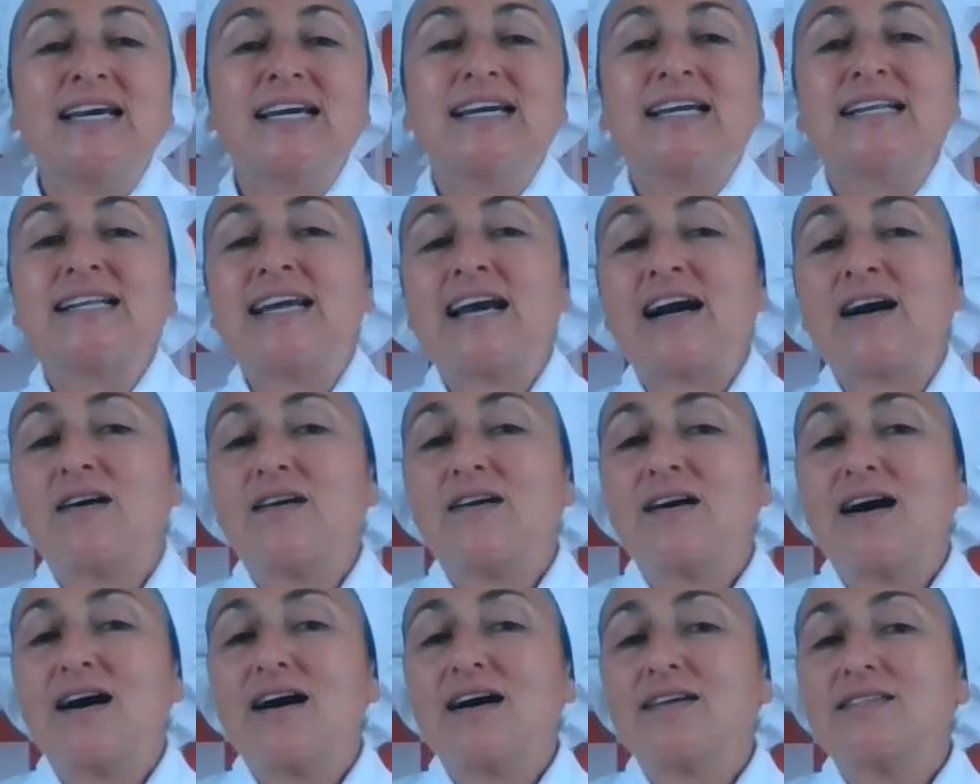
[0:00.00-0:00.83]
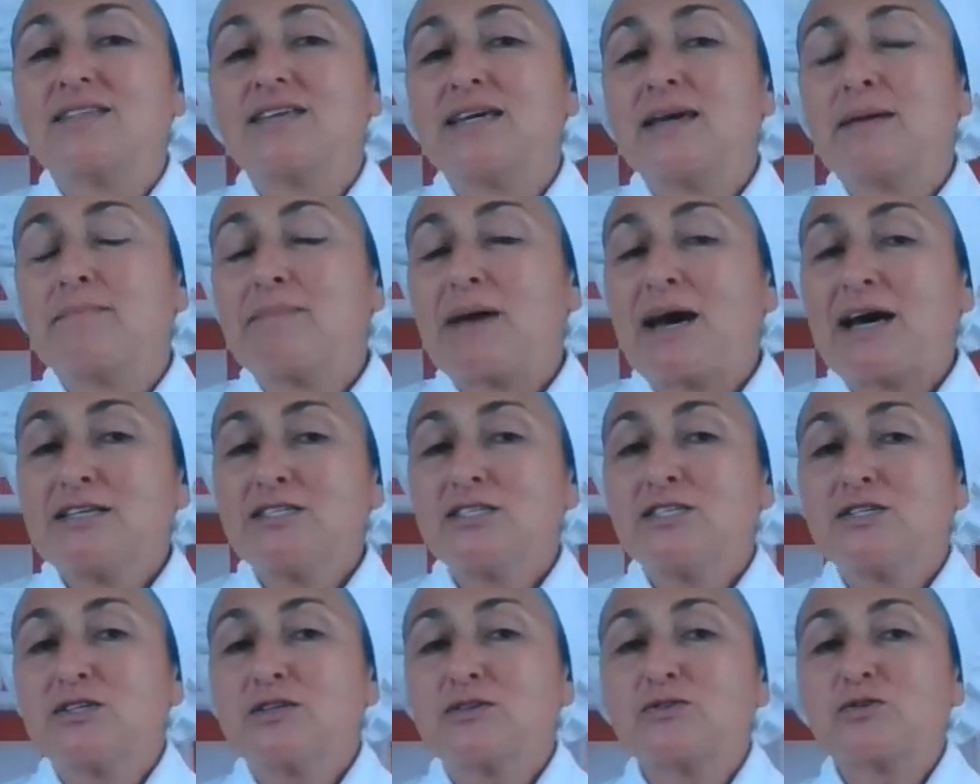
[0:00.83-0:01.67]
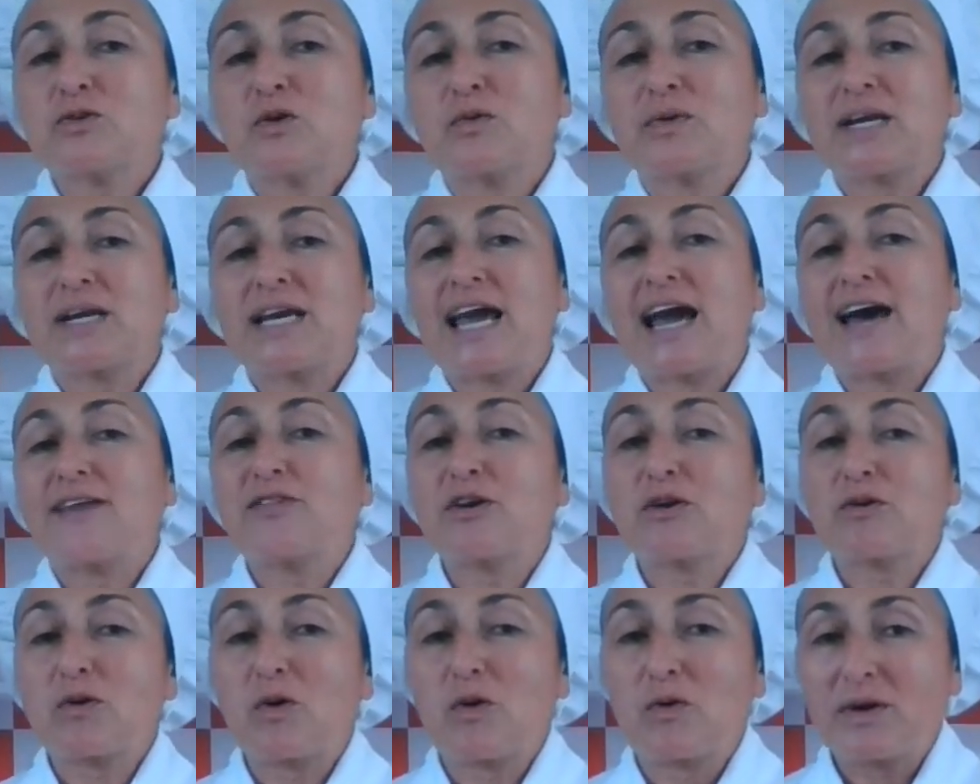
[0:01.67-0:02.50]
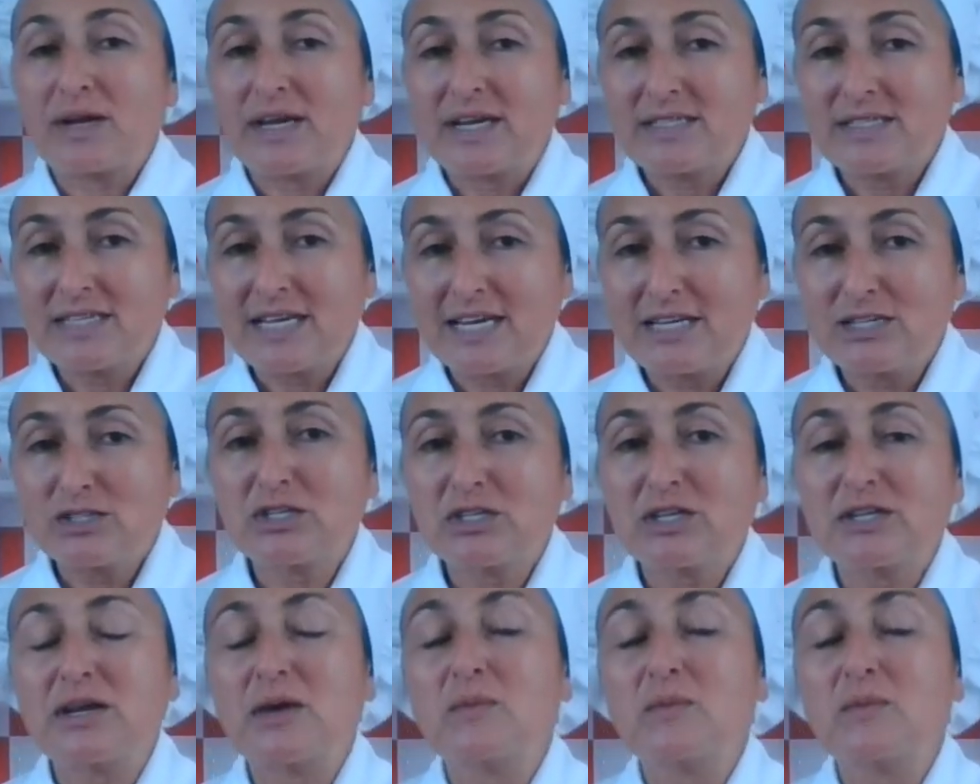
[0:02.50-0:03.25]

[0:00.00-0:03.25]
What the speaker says: Now, the ambassadors already had their orientation,